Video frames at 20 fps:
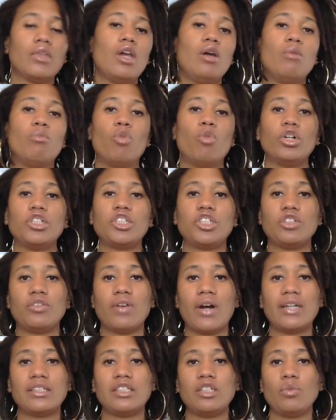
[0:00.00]

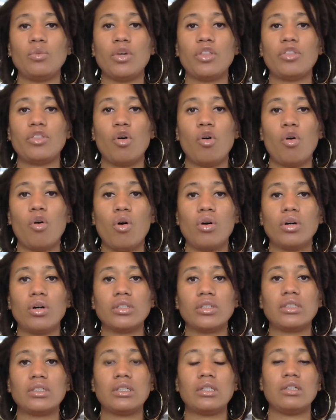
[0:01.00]
moisturizing with
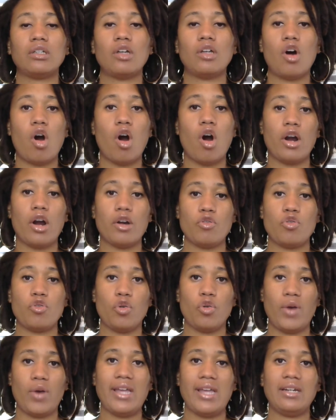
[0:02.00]
oils are
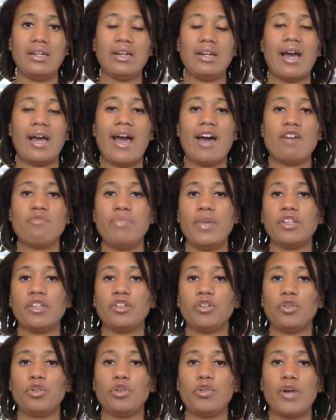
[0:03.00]
great. I have been
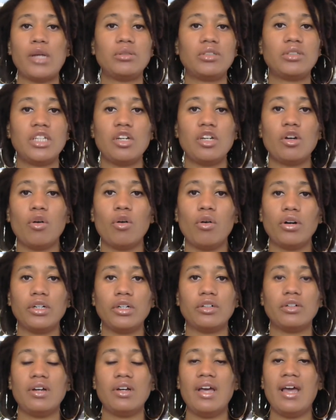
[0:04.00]
through grapeseed
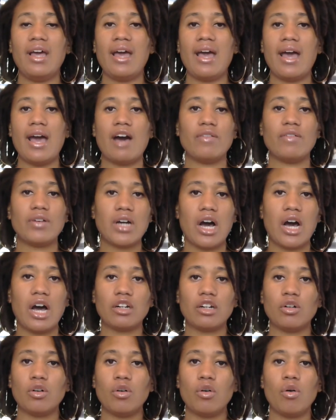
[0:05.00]
oil,
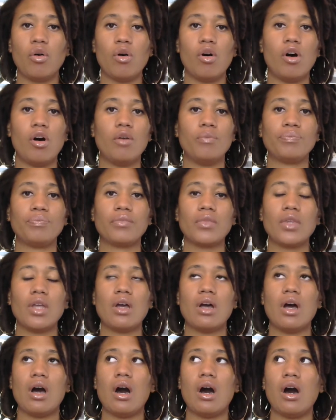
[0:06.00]
avocado oil,
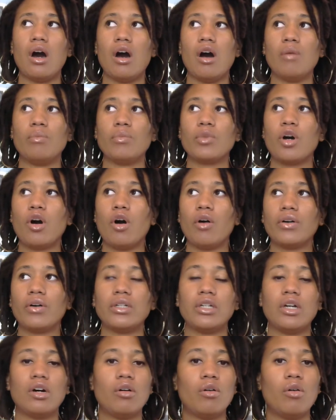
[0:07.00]

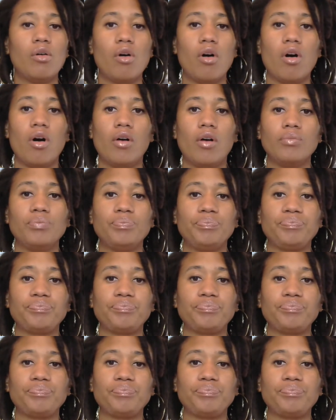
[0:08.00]
coconut oil.